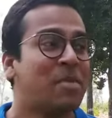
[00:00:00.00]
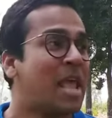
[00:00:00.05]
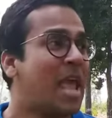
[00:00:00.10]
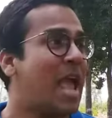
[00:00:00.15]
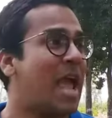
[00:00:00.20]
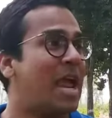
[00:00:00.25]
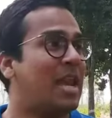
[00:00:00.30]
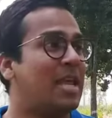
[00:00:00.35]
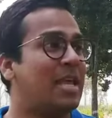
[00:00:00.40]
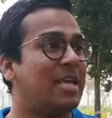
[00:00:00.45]

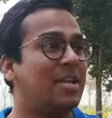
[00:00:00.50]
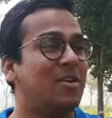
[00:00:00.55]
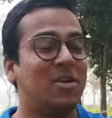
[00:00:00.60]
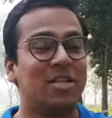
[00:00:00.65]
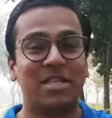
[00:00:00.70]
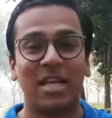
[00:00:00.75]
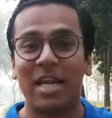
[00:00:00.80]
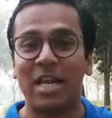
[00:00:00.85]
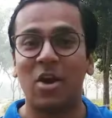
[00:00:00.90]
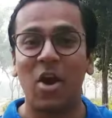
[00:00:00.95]
And he
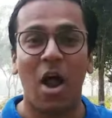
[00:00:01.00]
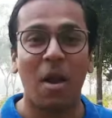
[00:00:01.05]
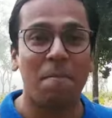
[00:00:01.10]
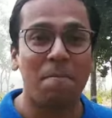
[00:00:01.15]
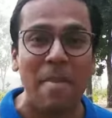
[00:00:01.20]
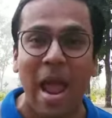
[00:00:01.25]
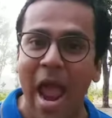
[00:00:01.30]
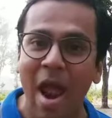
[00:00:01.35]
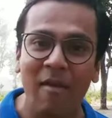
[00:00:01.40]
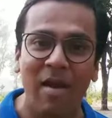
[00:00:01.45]
recently got
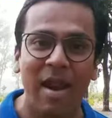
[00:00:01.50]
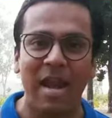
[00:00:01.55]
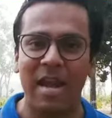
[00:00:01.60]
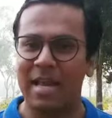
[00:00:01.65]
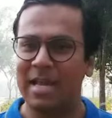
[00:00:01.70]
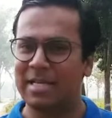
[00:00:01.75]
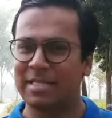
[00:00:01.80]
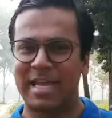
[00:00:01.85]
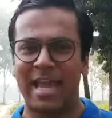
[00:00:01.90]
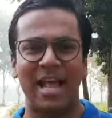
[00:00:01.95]
married,
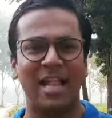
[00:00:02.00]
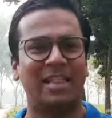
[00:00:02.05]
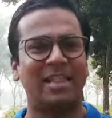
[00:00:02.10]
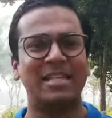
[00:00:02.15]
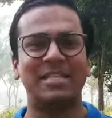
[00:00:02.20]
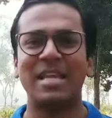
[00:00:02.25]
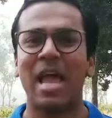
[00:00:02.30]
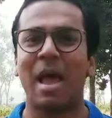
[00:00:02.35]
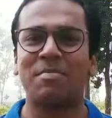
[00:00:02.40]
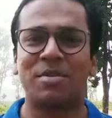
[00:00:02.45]
his health
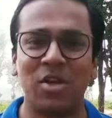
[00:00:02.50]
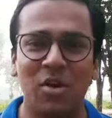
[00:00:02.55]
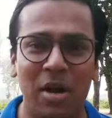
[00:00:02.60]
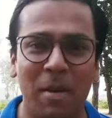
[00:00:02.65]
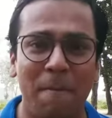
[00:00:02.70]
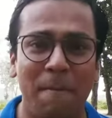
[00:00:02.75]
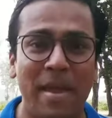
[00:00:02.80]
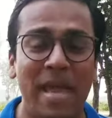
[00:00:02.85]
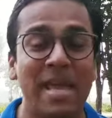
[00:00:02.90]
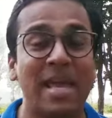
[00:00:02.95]
is absolutely
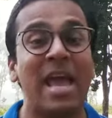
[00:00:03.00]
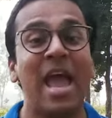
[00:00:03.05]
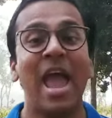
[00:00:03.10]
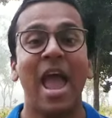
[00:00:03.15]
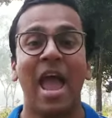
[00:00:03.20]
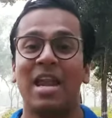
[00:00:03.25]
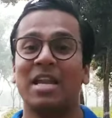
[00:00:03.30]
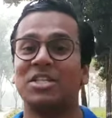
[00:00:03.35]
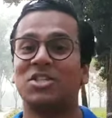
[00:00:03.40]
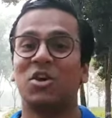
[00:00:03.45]
peak,
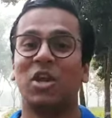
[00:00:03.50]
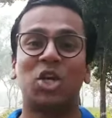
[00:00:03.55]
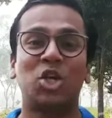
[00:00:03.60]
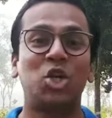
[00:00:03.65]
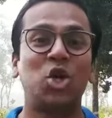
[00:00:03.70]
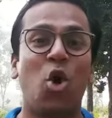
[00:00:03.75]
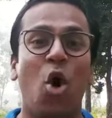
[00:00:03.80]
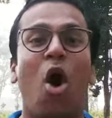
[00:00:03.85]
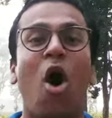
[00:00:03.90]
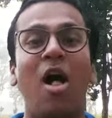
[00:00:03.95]
and he's gonna
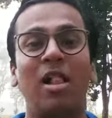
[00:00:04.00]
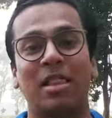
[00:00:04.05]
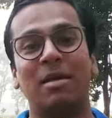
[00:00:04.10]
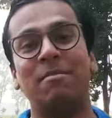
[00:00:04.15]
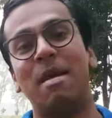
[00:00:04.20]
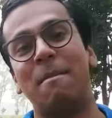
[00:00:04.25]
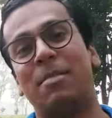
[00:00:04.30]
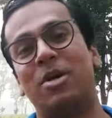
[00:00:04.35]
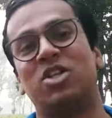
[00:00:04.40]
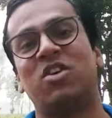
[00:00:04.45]
show all the
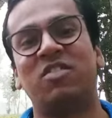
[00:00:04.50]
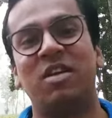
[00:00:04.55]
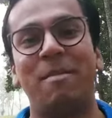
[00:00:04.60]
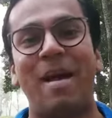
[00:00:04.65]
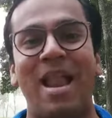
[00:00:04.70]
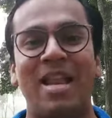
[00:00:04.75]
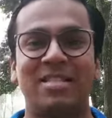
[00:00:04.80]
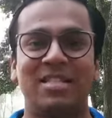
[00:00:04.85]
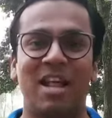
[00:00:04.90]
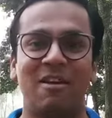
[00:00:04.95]
members of the
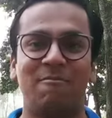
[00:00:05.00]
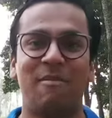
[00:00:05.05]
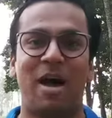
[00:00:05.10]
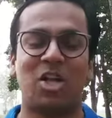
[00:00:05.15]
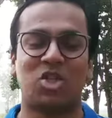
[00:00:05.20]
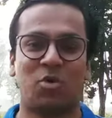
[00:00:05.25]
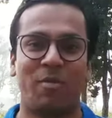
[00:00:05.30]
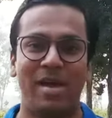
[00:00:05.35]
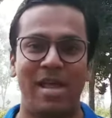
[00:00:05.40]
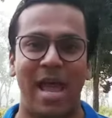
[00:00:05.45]
Balanced Life
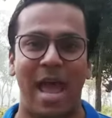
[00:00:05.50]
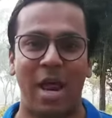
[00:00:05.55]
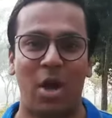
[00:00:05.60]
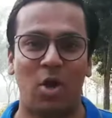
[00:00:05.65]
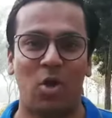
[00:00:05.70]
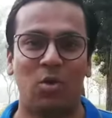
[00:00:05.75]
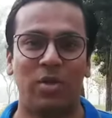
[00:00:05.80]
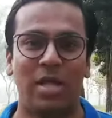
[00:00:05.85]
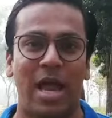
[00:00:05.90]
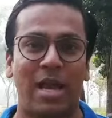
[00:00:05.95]
Mastermind how to
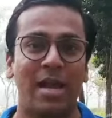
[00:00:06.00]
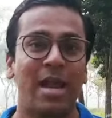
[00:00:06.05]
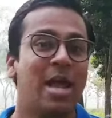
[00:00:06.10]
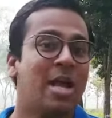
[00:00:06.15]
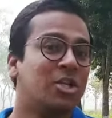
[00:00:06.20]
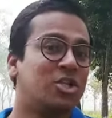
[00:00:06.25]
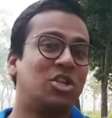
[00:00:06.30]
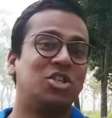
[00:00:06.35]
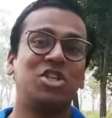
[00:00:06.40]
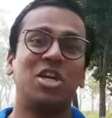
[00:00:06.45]
do that.
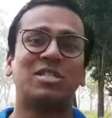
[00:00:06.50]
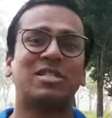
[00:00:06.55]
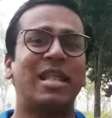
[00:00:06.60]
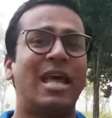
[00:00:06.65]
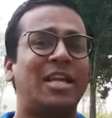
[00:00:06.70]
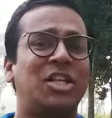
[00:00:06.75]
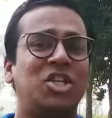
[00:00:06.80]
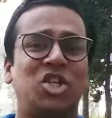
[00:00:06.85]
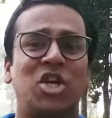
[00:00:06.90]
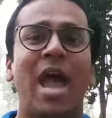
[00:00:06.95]
So just
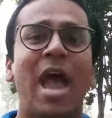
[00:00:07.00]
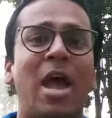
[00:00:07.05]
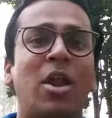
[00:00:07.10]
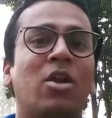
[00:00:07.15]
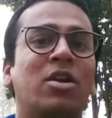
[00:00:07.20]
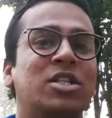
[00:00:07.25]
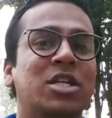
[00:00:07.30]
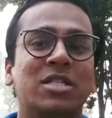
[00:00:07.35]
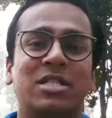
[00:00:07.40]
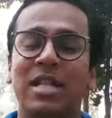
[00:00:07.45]
like Chad, or
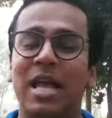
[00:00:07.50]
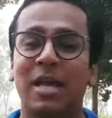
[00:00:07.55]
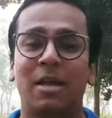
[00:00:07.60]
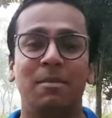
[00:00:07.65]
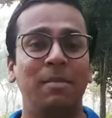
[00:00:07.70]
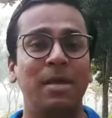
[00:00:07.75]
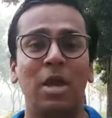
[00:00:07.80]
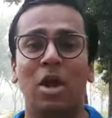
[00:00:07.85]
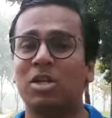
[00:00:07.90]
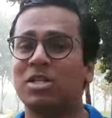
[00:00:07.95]
just like
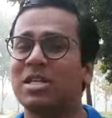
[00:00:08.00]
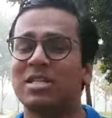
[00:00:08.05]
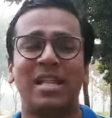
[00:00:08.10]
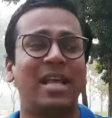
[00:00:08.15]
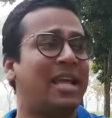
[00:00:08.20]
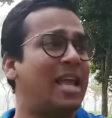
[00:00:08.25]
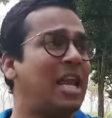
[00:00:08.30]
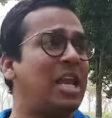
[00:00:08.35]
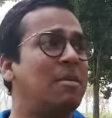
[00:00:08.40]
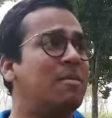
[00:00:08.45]
me, or just like
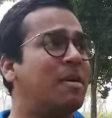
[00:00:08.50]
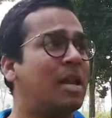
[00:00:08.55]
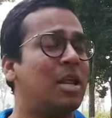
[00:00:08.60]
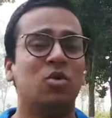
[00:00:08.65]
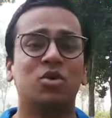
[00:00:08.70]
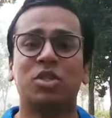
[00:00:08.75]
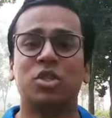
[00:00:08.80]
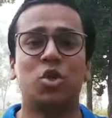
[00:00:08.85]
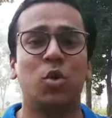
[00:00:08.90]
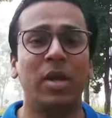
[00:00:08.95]
anybody
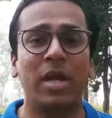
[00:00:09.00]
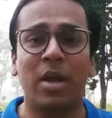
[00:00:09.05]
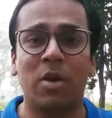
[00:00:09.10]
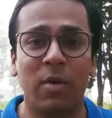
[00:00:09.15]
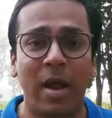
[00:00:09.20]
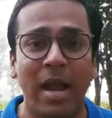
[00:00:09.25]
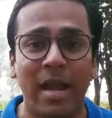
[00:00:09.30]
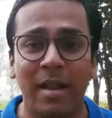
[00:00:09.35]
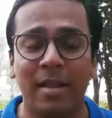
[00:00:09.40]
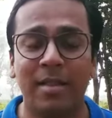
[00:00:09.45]
who's doing
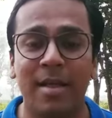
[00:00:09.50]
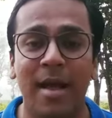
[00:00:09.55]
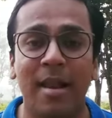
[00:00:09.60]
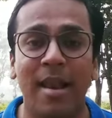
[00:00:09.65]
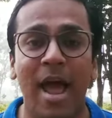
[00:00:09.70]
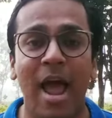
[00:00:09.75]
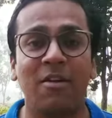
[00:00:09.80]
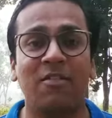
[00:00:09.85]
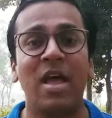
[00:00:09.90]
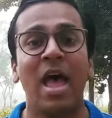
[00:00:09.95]
great in their
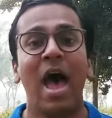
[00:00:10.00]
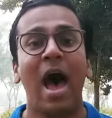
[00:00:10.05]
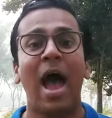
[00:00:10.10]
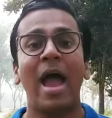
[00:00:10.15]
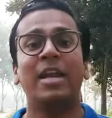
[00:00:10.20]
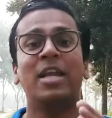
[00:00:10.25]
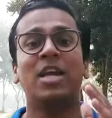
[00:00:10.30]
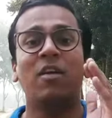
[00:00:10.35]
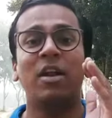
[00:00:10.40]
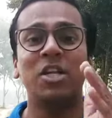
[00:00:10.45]
life, I
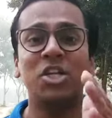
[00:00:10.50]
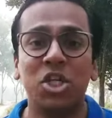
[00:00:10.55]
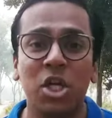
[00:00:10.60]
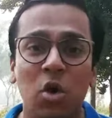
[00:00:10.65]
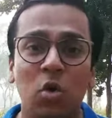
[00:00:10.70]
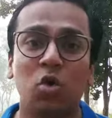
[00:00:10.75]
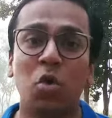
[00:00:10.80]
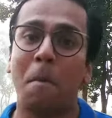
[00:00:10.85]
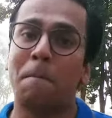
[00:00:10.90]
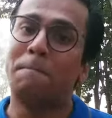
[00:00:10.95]
encourage
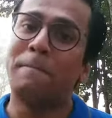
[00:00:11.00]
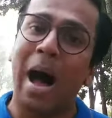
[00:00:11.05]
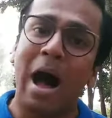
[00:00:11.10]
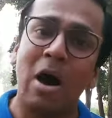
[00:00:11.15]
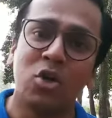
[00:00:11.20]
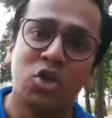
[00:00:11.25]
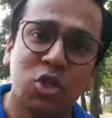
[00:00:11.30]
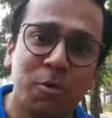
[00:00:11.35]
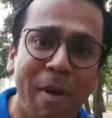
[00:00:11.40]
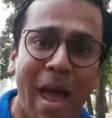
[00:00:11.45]
you to
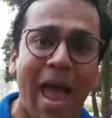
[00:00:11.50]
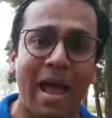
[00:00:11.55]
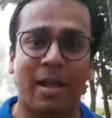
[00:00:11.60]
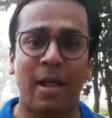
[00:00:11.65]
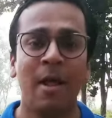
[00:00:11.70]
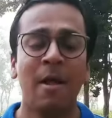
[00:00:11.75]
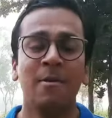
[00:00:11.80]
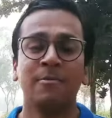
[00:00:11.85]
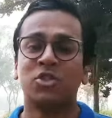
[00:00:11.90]
bounce back.